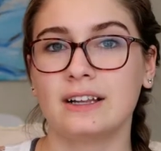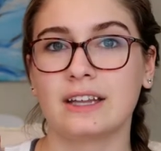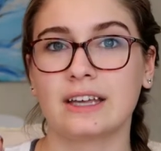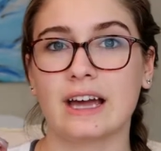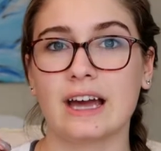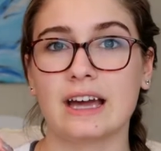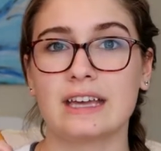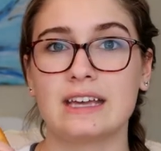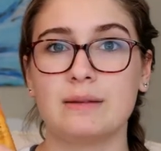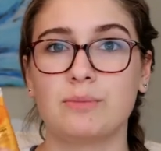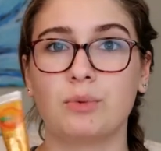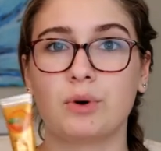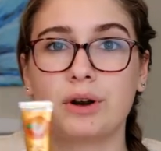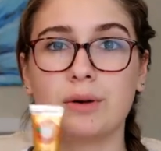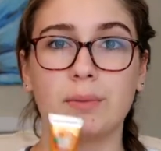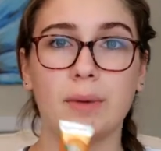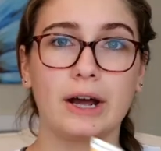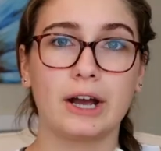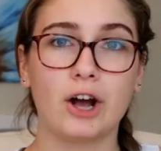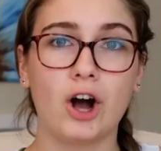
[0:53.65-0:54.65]
Like, I keep one
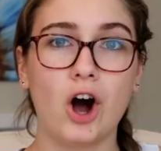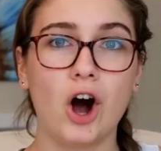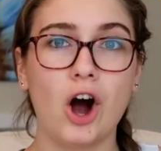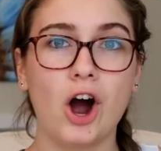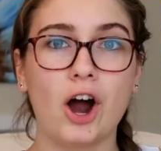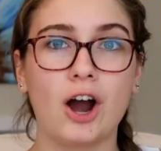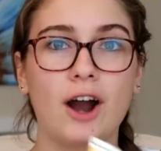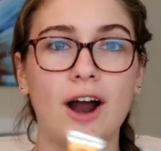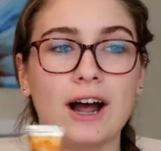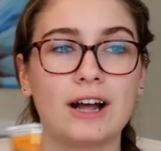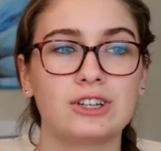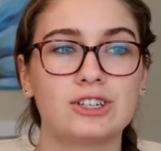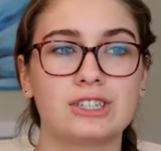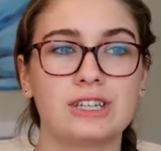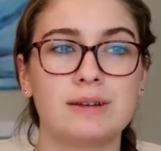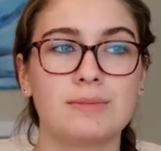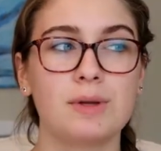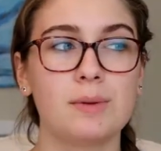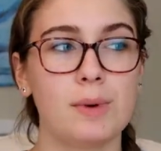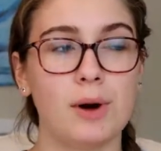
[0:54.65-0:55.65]
in my car. I just
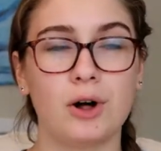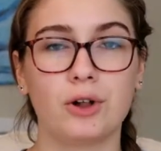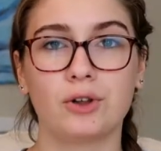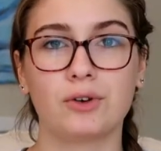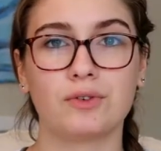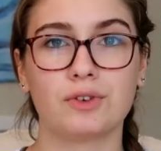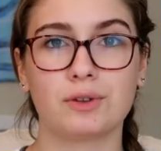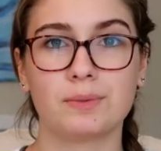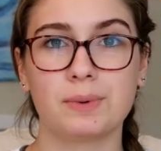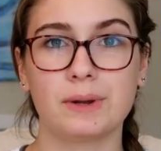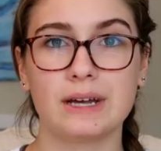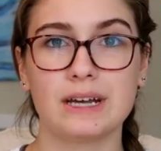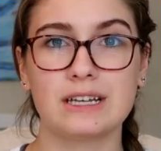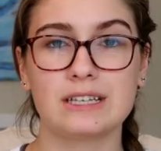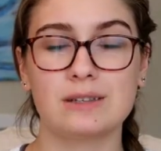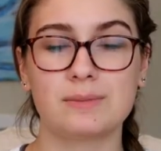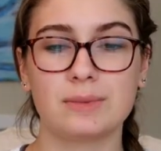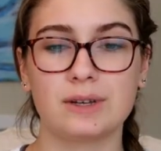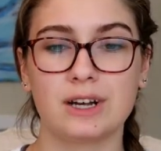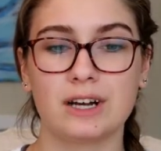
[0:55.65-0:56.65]
keep them all over the
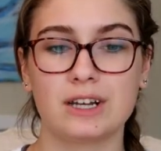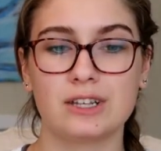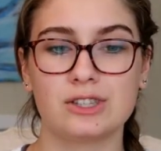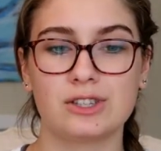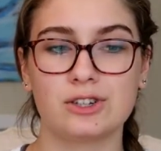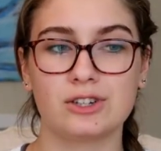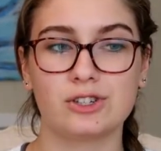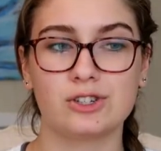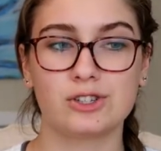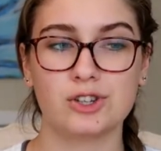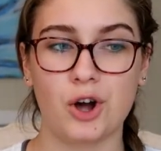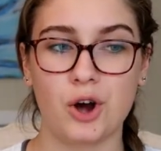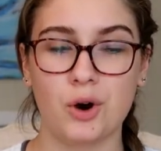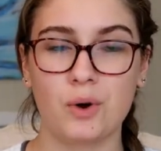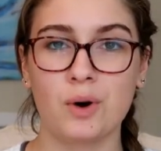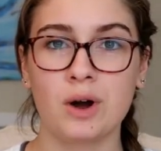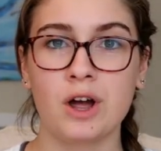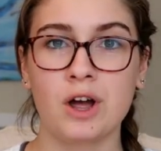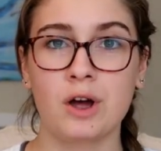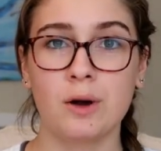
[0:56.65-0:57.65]
place because they're
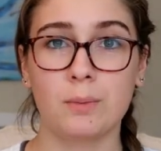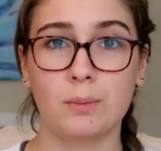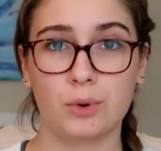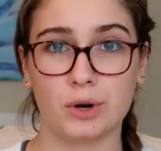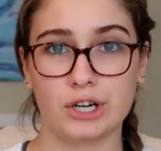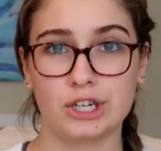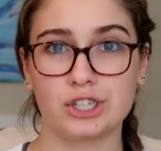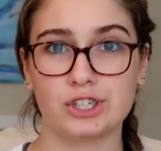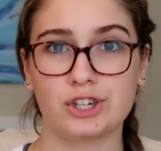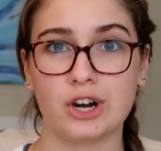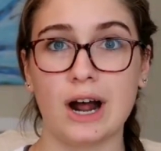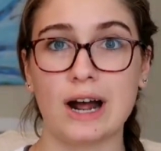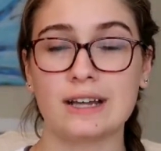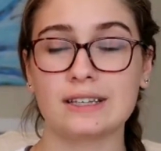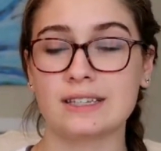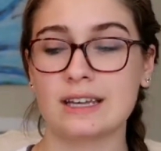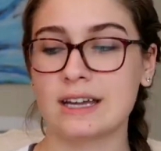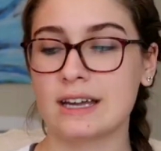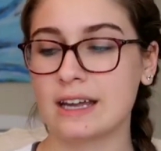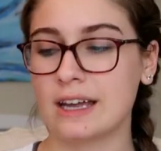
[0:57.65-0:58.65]
so
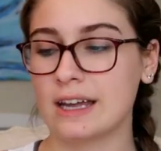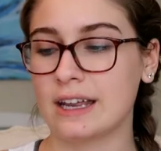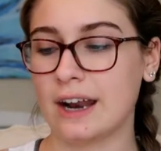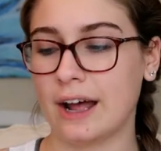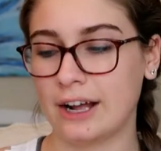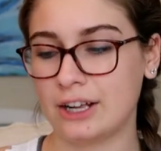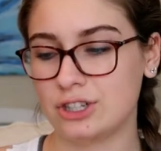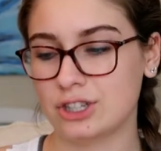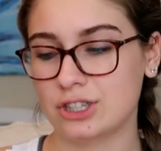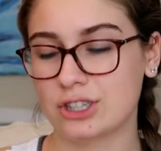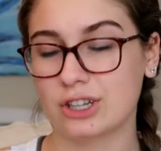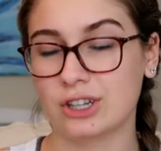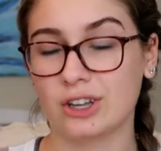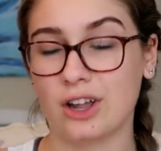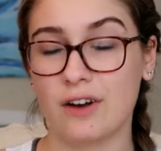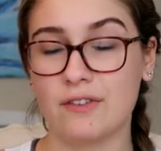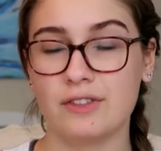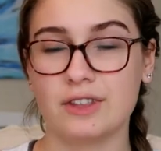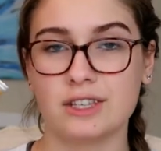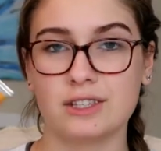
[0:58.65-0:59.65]
moisturizing, and I just
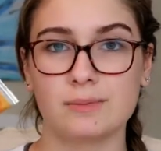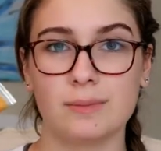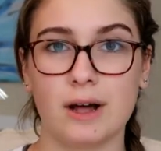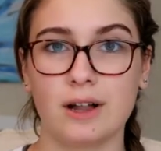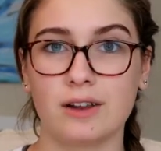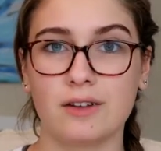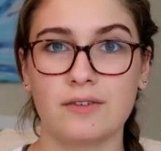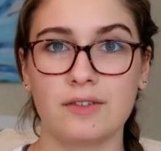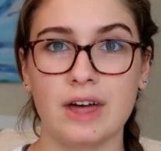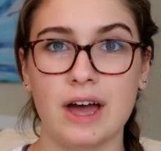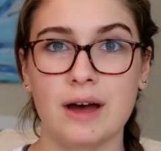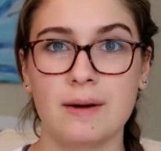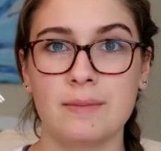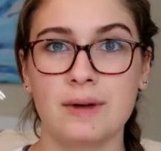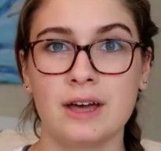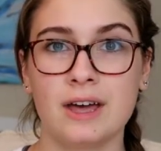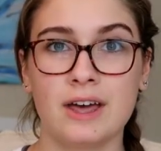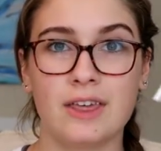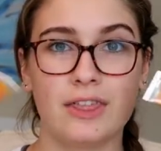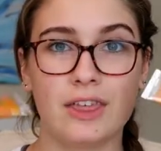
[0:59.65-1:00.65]
love the smell of
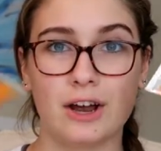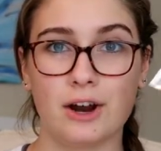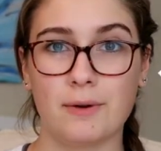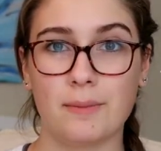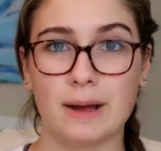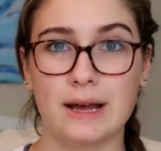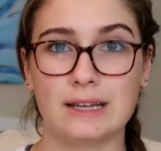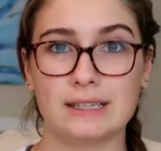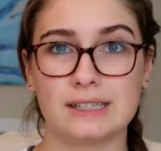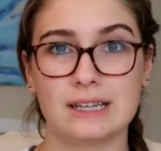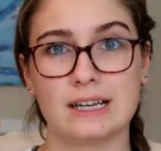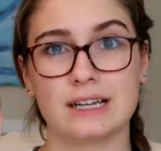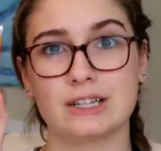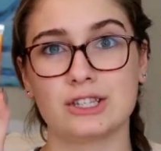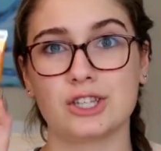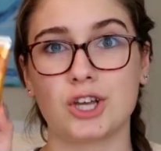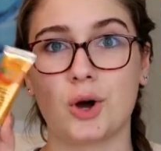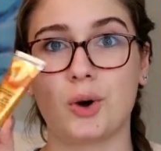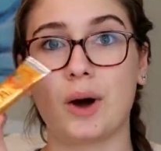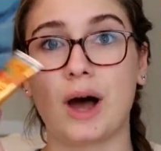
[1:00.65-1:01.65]
them. They're amazing.
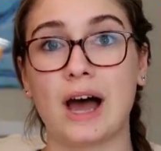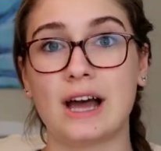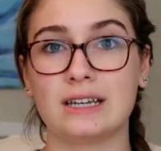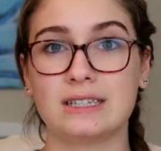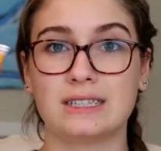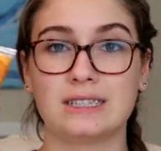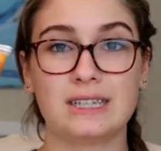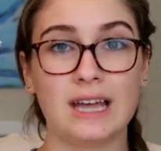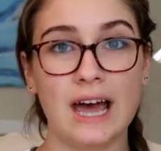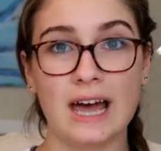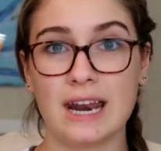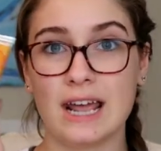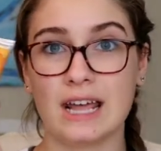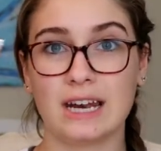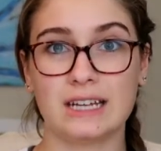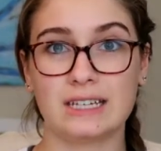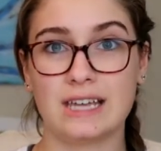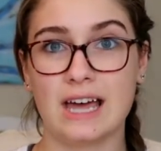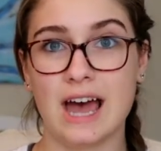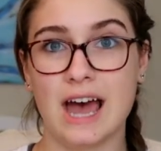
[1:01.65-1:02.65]
So I 10
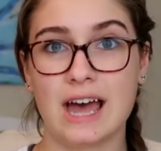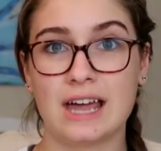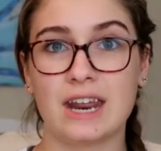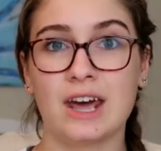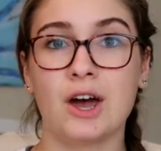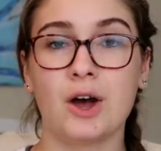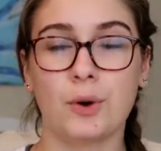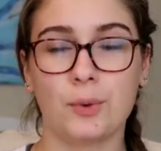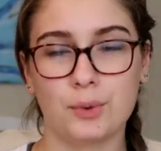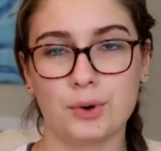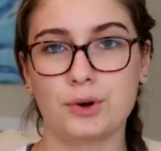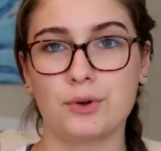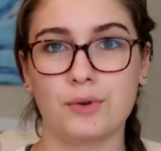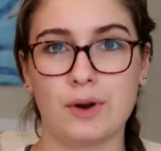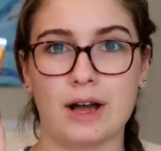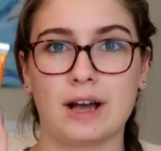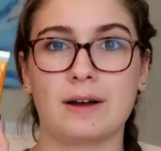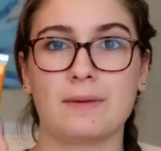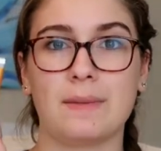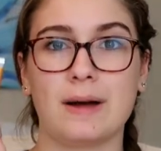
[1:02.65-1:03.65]
out of 10 would
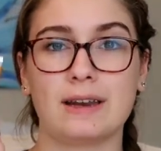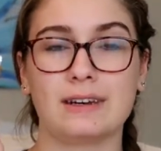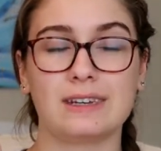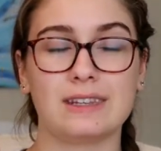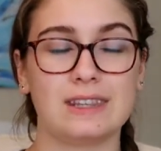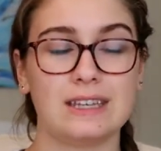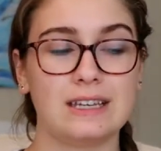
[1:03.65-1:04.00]
recommend